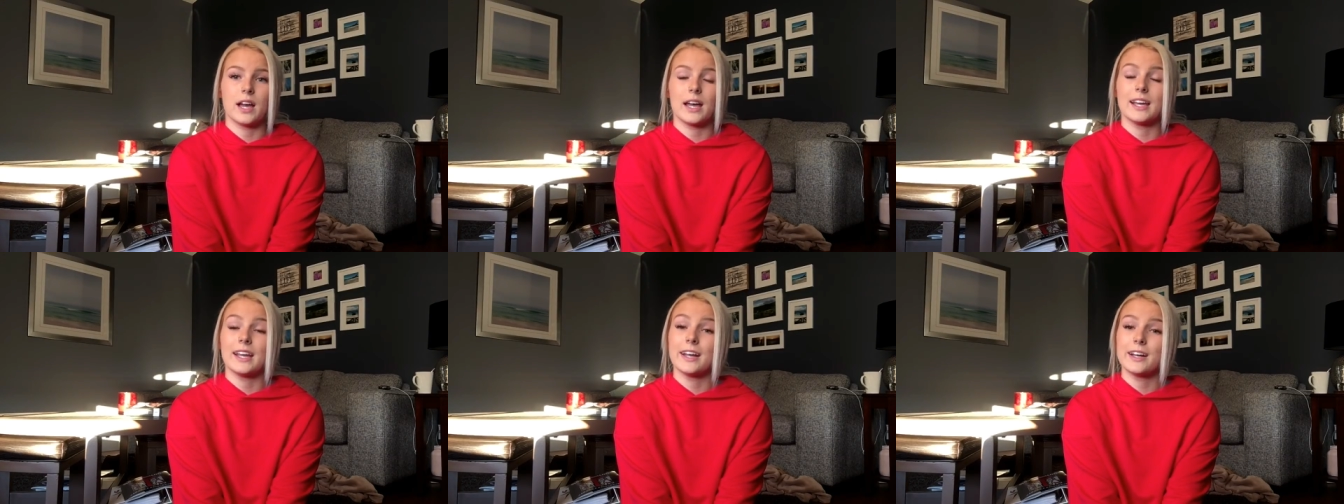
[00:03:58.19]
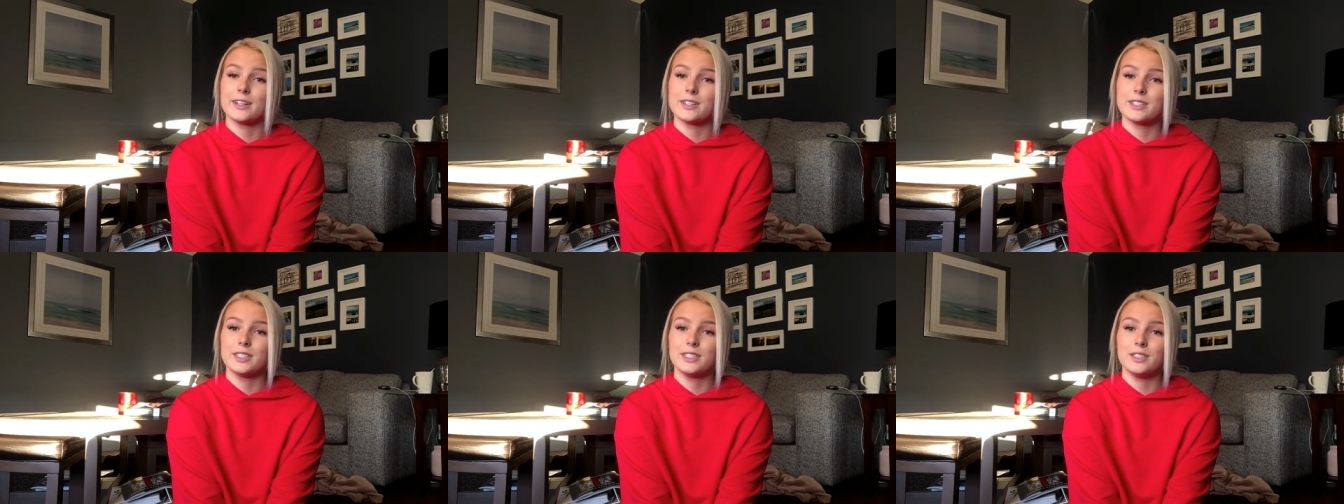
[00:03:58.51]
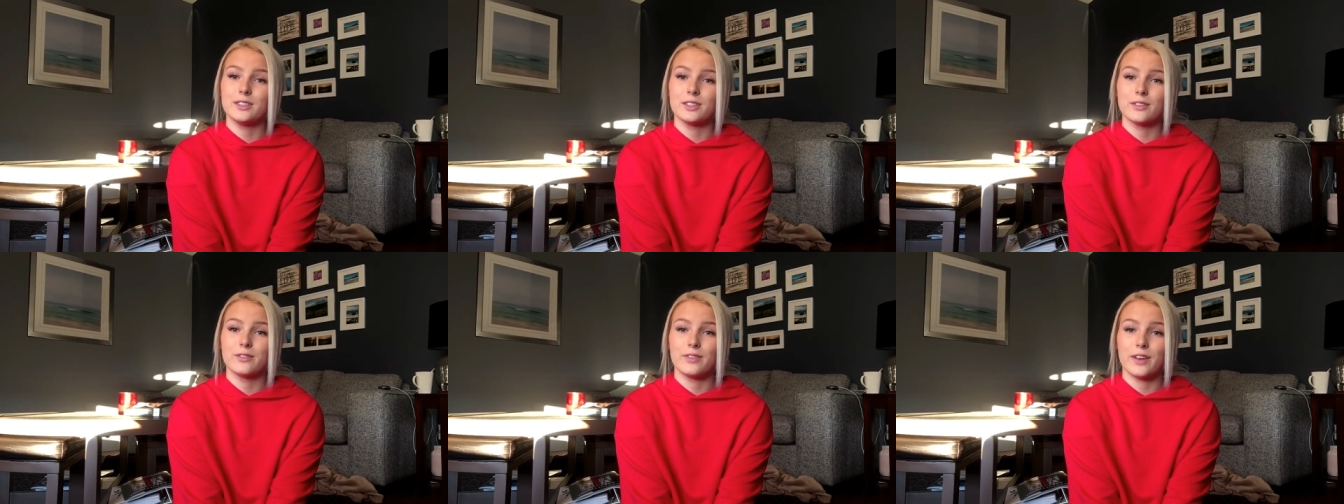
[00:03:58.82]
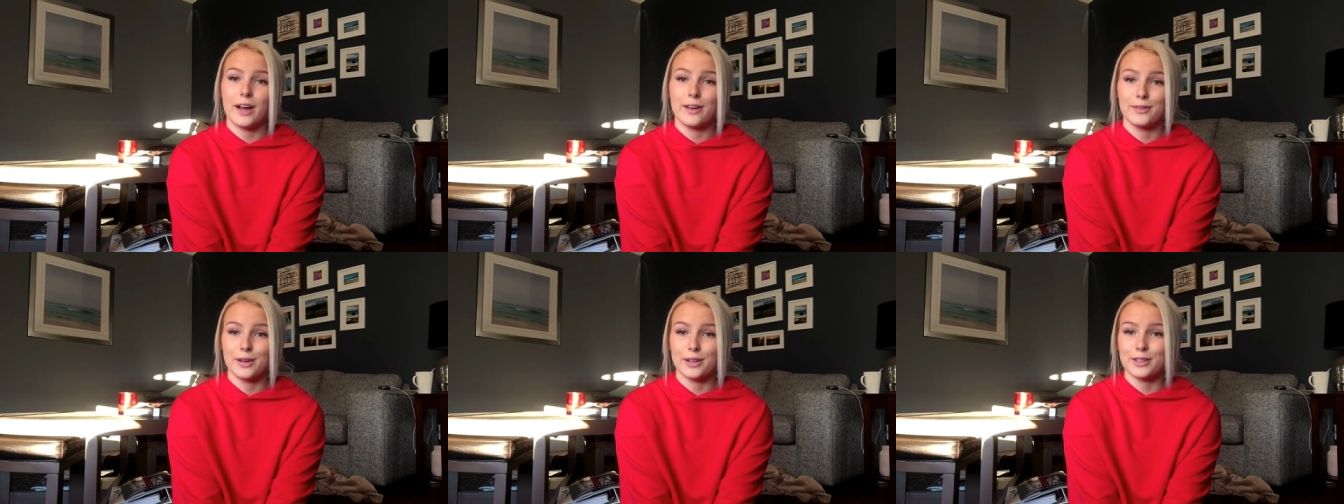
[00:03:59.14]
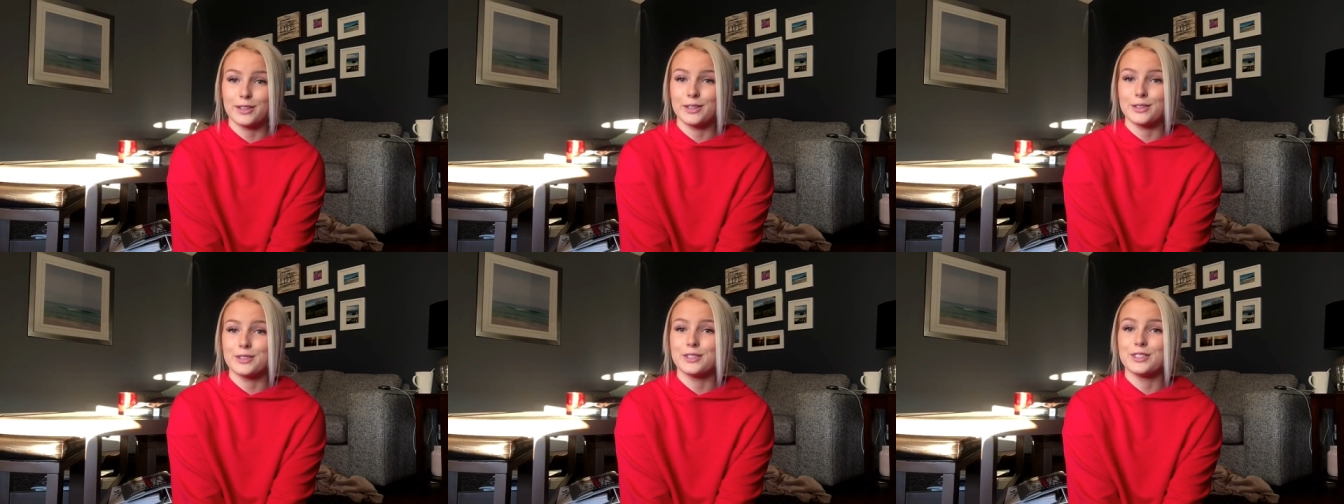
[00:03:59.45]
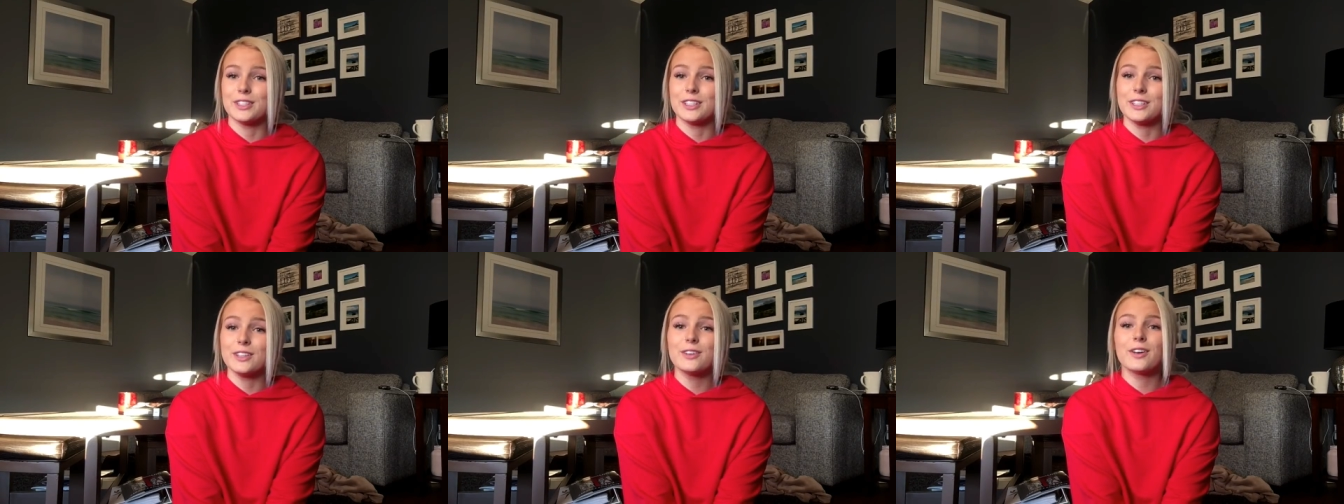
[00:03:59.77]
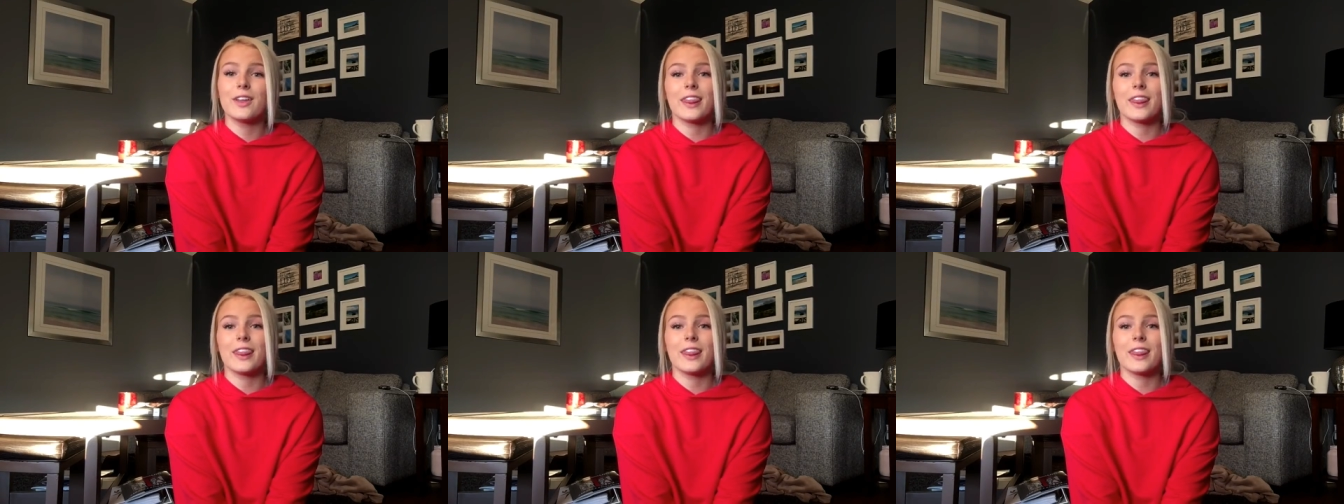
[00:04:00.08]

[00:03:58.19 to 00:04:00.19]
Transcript: I guarantee you can find one close to you